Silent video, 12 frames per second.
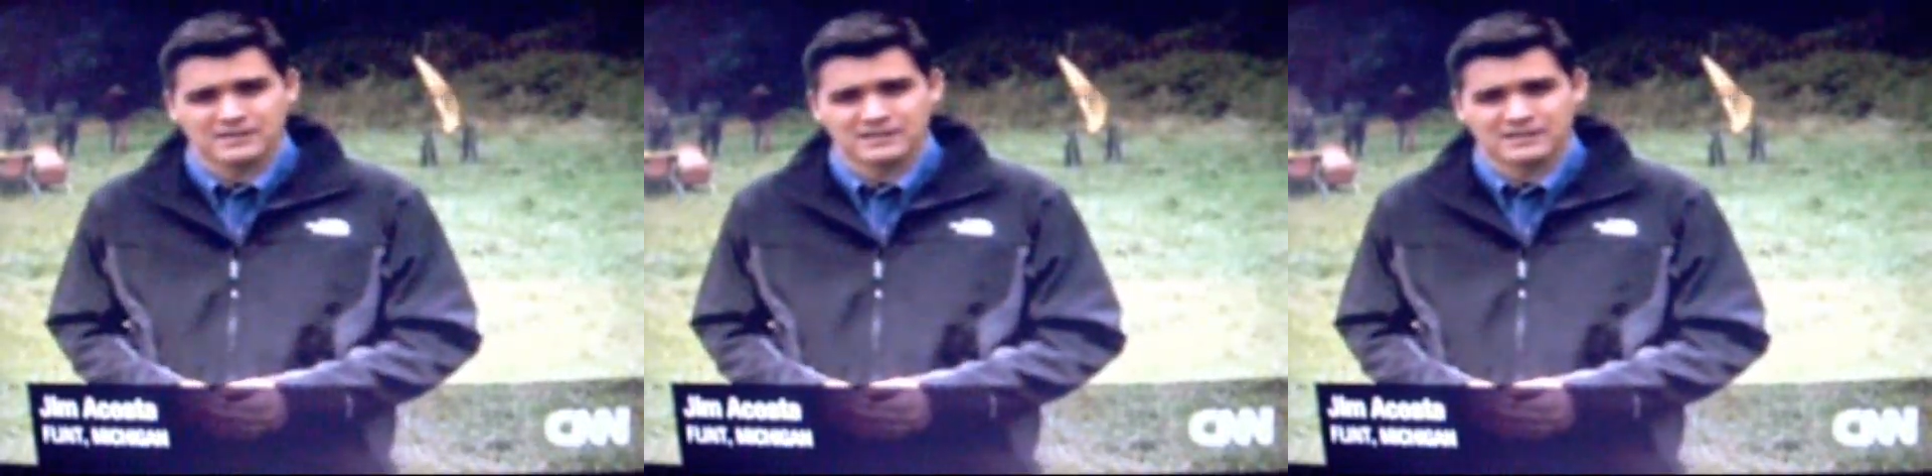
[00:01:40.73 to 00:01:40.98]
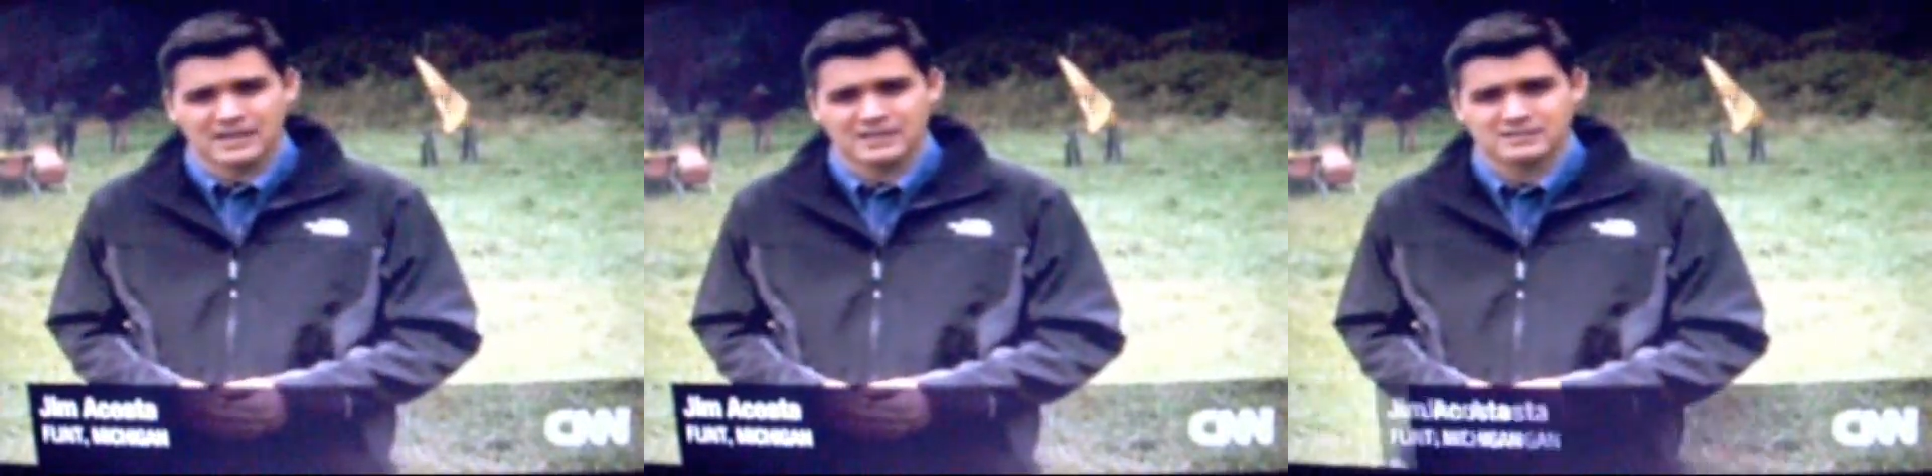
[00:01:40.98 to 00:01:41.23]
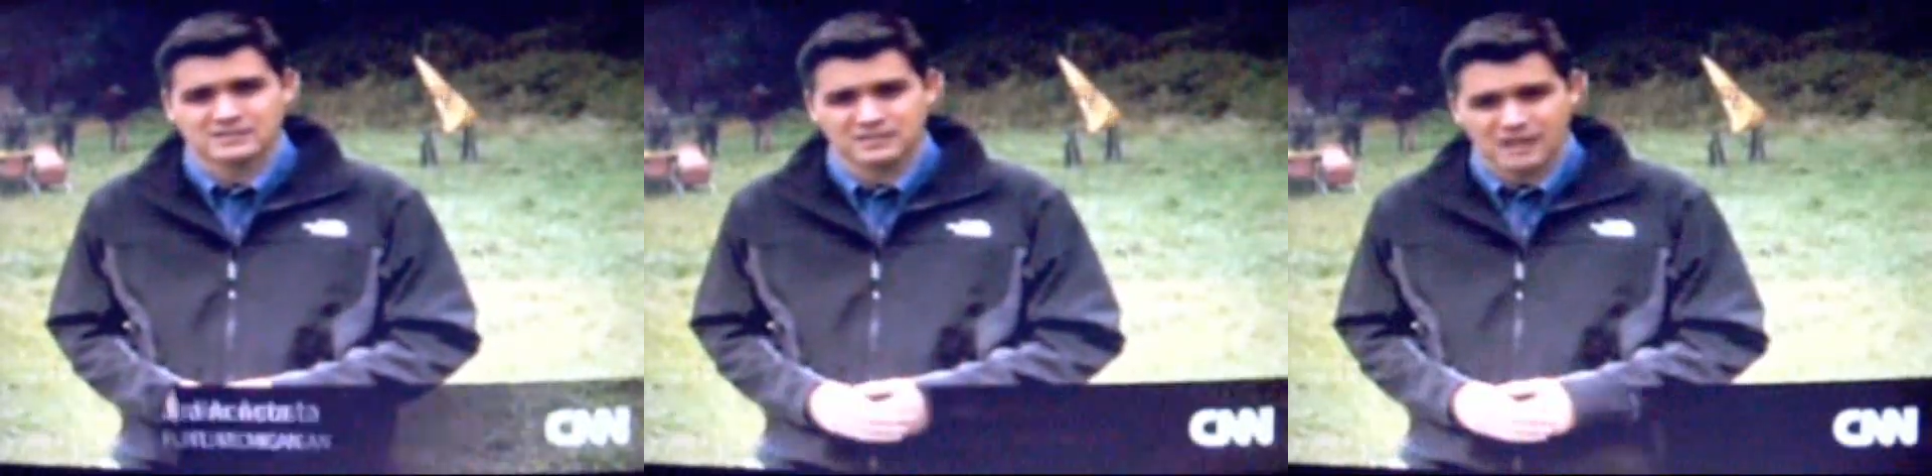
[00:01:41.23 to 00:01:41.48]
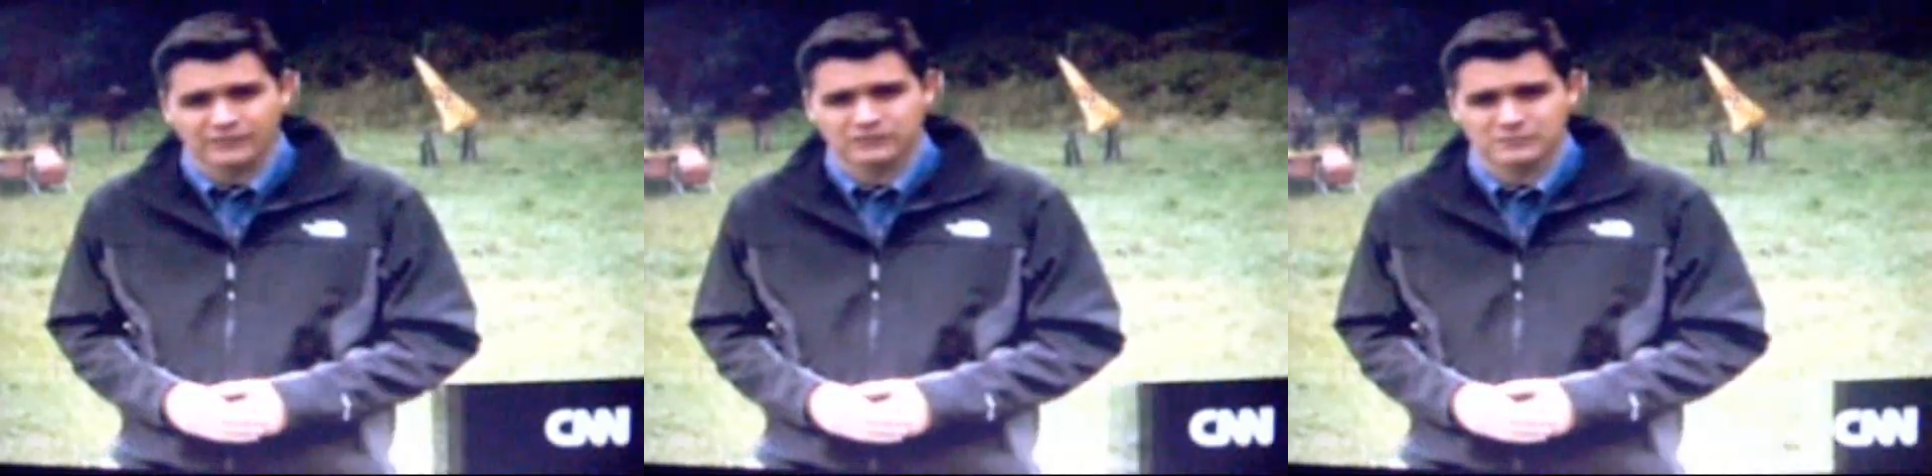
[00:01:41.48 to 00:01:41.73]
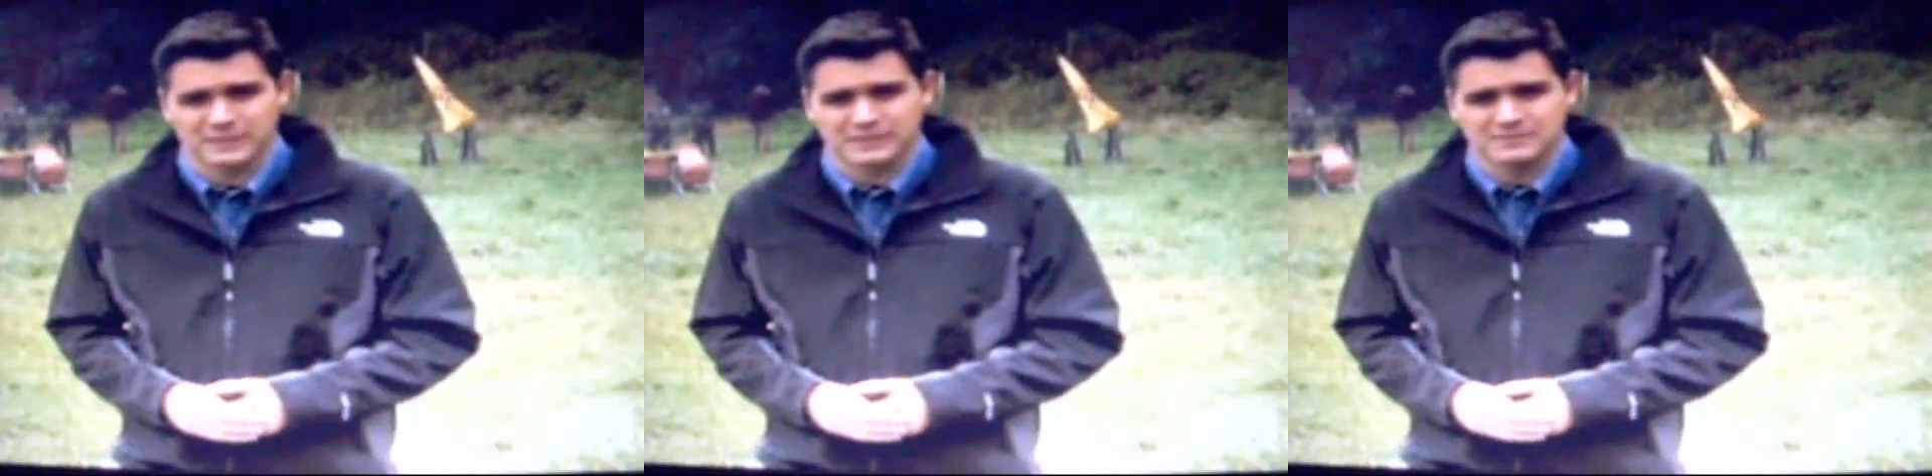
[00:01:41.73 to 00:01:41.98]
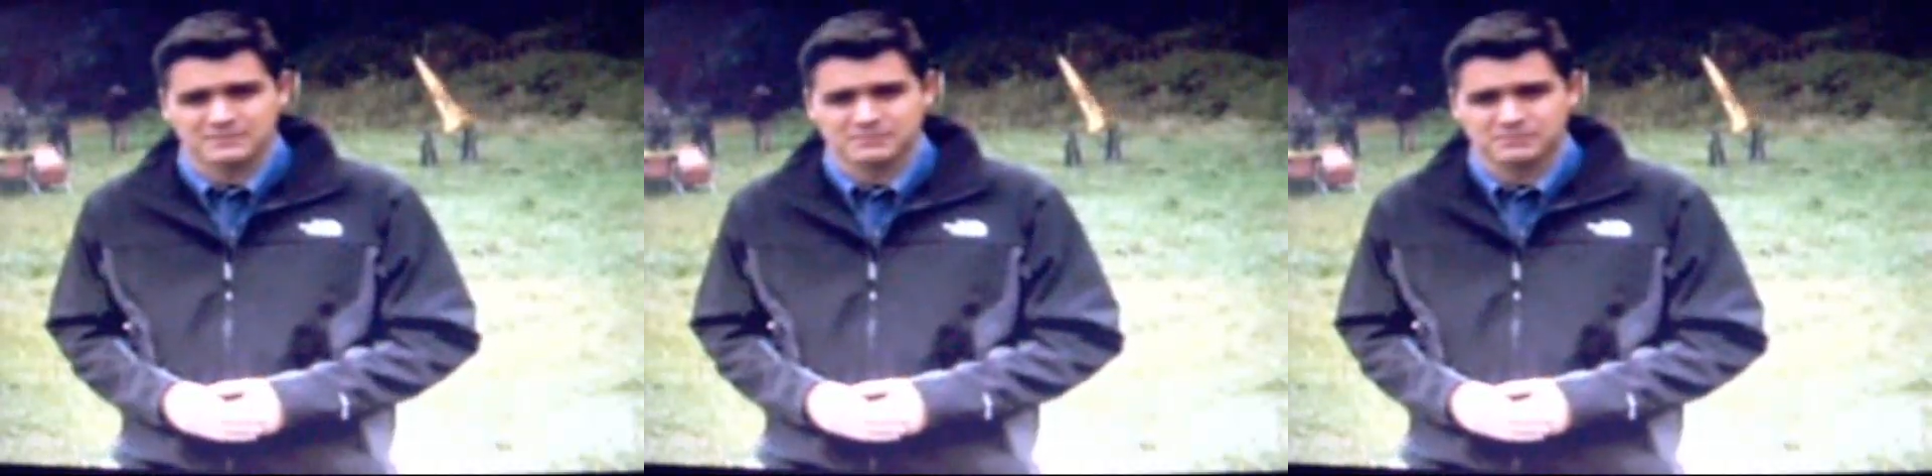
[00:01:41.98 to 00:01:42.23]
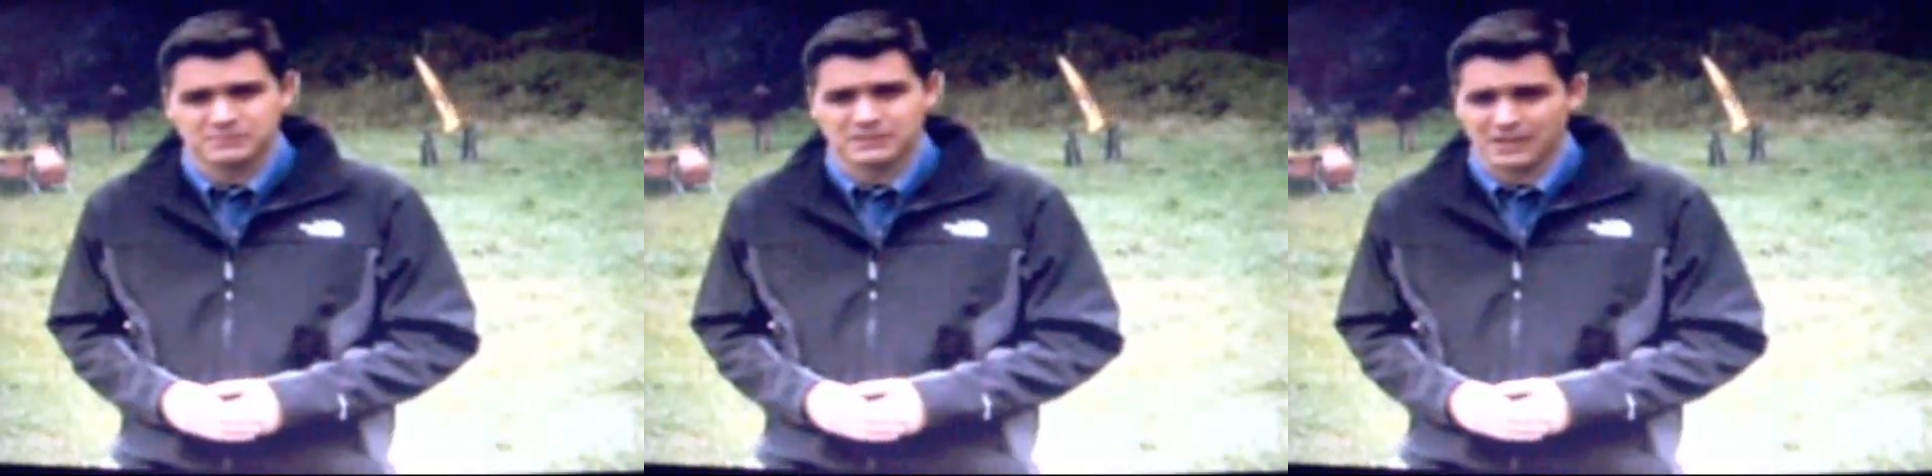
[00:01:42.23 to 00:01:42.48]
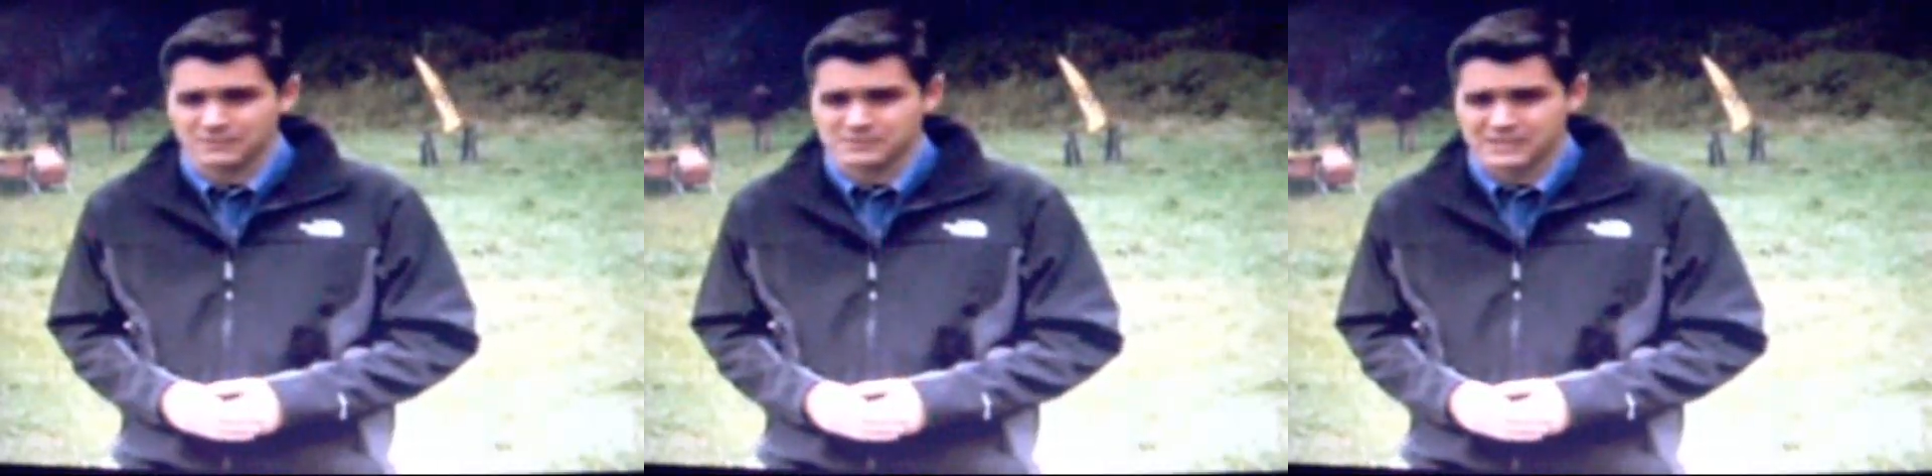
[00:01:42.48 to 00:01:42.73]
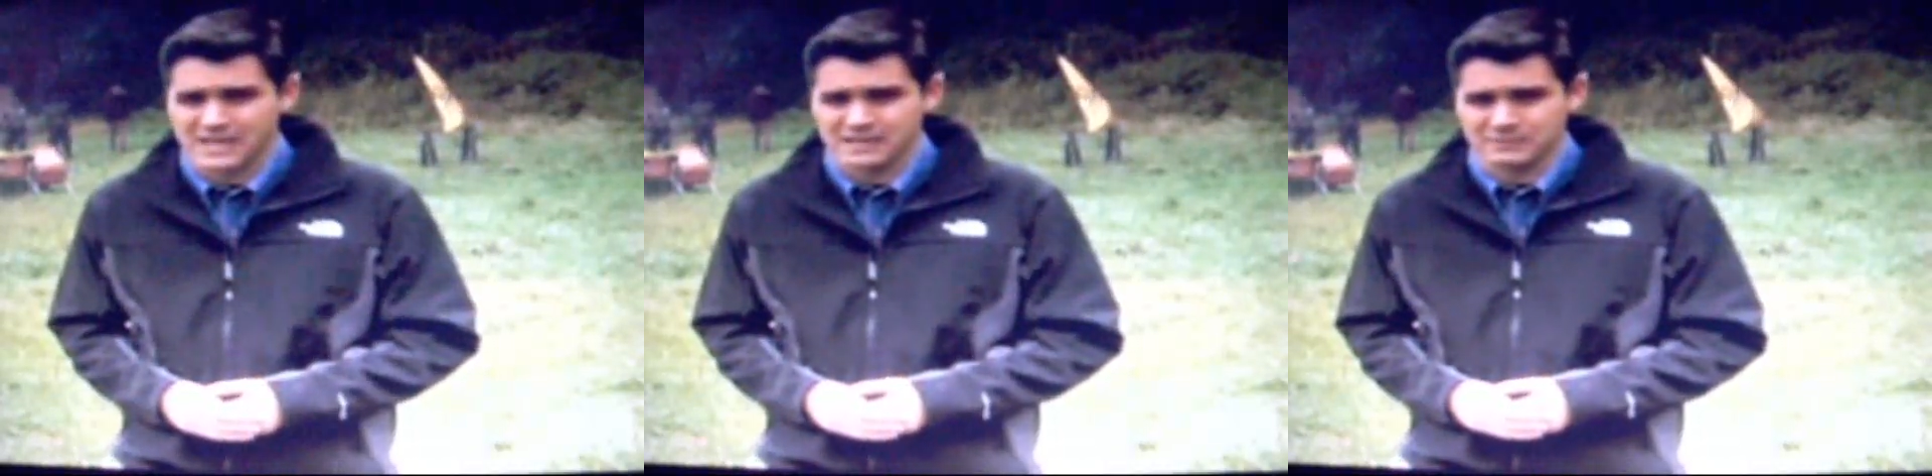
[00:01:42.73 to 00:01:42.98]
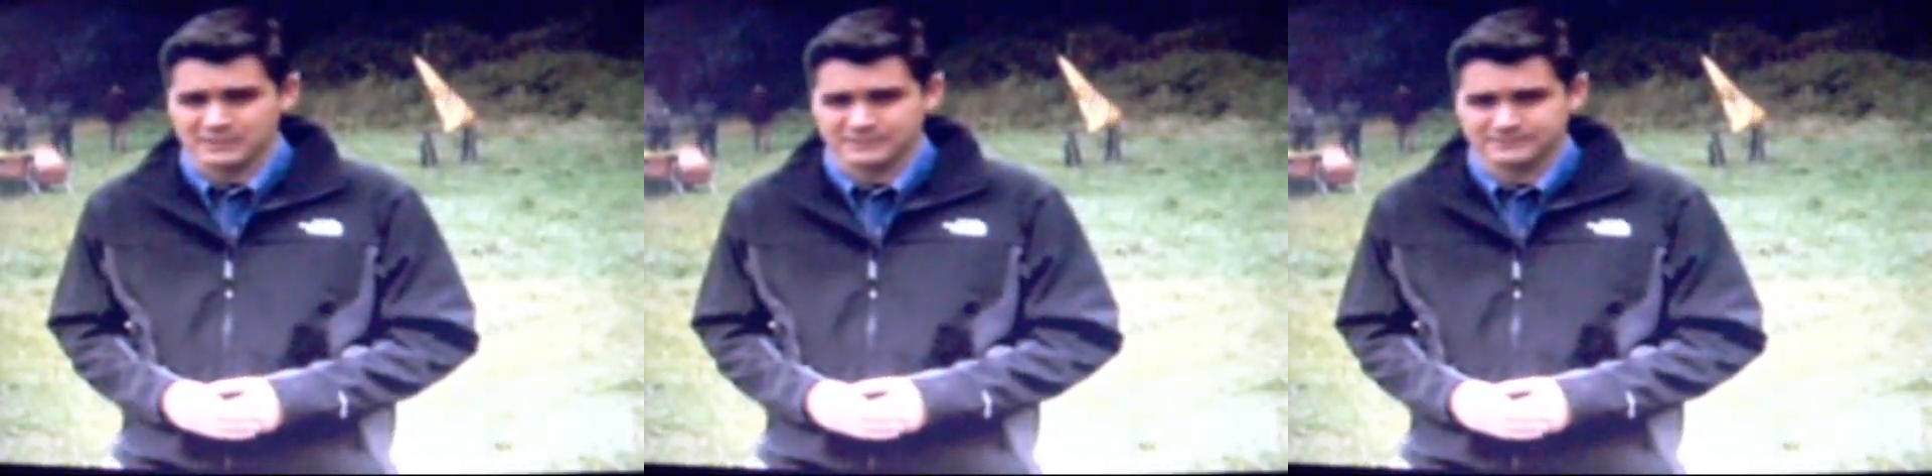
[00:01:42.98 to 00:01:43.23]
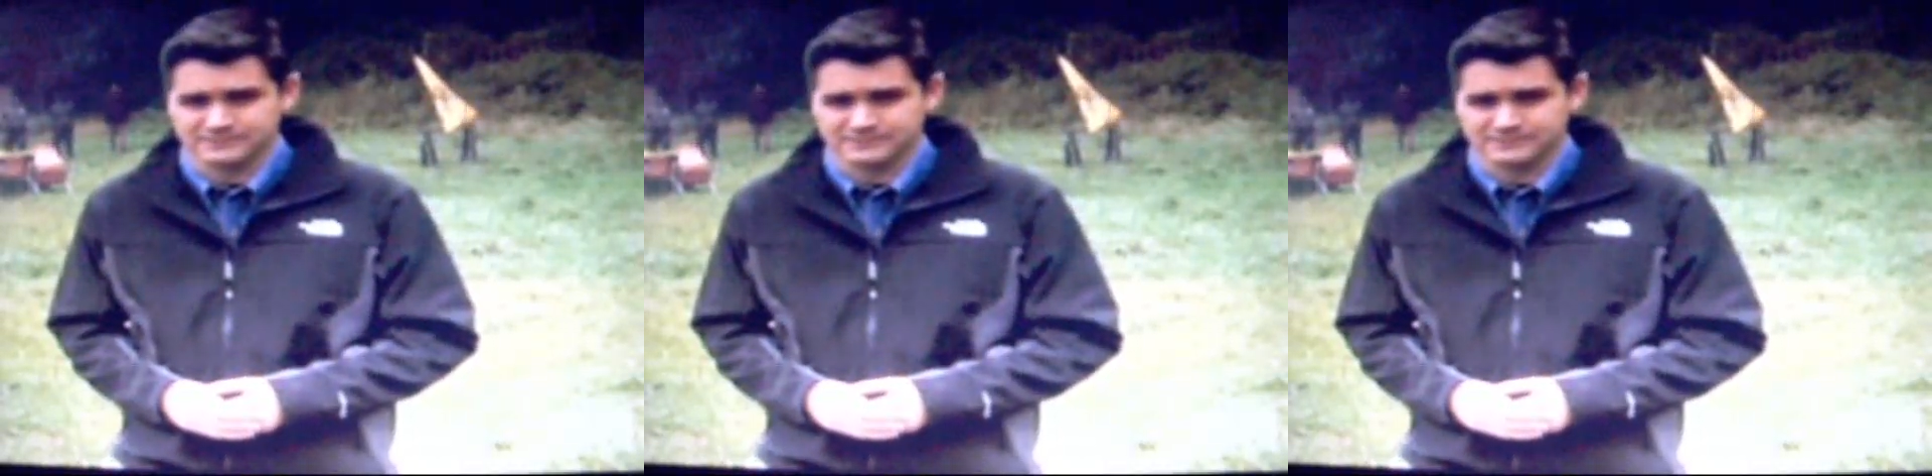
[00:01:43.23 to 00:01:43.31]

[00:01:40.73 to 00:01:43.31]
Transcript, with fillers: in case the government becomes the enemy.